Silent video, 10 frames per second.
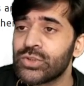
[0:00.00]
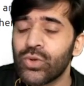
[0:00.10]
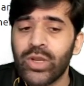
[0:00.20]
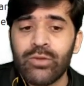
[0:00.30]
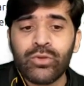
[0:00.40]

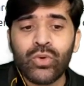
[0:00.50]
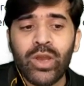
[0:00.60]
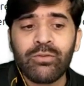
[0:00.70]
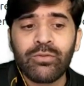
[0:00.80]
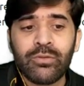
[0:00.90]
So we
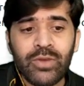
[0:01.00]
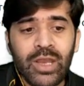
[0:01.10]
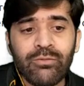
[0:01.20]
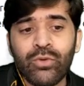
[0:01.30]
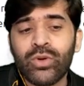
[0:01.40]

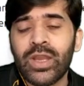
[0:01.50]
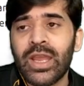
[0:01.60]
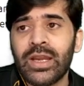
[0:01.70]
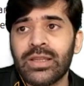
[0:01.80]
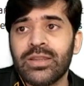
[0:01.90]
have looked
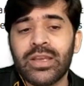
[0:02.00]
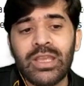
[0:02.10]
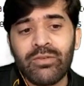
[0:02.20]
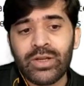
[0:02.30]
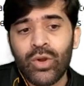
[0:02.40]
at the
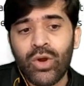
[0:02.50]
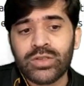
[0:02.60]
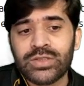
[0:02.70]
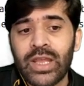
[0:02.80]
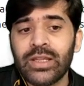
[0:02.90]
event
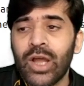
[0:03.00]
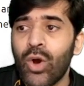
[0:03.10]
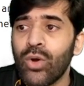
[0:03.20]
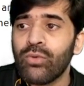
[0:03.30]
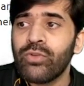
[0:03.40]
logs, and
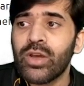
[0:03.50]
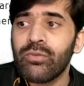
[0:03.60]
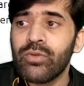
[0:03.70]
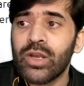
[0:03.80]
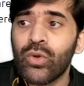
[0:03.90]
now
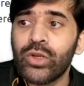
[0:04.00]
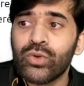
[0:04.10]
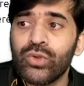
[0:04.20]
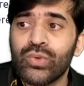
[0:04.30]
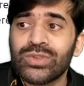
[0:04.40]
we are
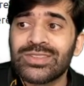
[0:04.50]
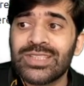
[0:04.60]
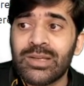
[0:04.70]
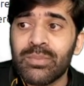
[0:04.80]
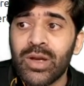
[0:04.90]
going to use
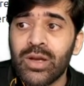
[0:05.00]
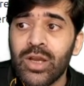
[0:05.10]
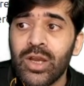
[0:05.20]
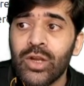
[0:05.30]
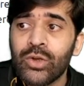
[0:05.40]

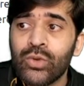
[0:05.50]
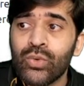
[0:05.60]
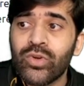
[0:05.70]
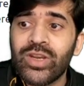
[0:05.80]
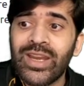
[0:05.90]
Sigma
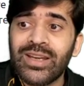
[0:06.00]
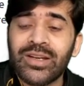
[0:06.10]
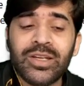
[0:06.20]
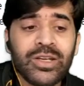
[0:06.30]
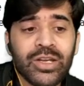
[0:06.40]
to create
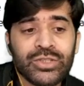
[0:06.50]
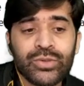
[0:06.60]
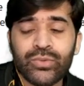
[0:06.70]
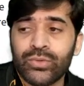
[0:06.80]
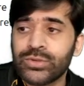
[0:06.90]

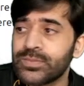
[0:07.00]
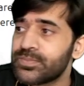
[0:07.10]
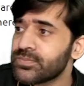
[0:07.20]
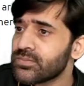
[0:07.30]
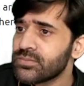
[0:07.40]
detection rules.
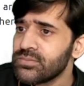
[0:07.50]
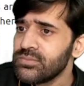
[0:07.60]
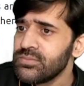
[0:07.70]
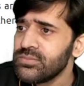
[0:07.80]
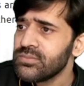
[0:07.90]

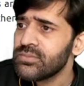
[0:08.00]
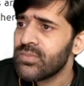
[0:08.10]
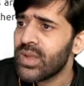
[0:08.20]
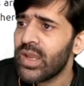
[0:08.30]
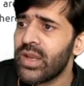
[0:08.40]

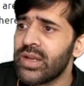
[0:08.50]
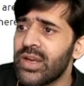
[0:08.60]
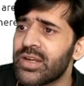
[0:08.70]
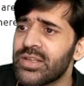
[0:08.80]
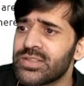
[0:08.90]
And
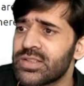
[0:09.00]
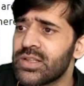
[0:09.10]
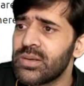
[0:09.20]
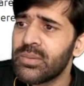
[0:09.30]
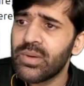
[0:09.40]
it is
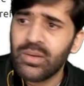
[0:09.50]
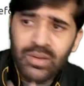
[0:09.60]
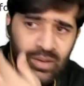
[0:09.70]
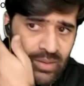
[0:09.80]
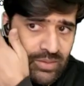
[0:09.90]

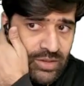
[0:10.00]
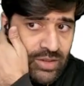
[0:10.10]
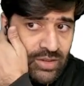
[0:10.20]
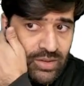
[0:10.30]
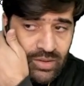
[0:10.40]

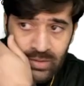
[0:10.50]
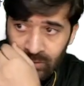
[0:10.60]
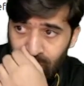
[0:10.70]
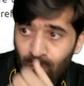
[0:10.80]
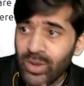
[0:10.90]

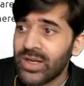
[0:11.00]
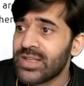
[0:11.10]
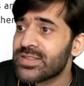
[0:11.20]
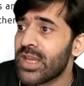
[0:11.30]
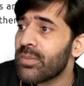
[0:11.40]
the format
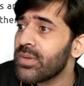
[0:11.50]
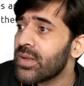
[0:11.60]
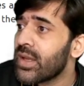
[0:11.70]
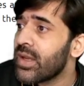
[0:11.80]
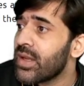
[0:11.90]
is
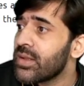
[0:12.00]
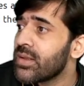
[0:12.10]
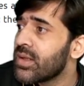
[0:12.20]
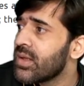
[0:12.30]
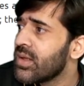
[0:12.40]
YAML,
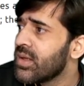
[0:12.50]
and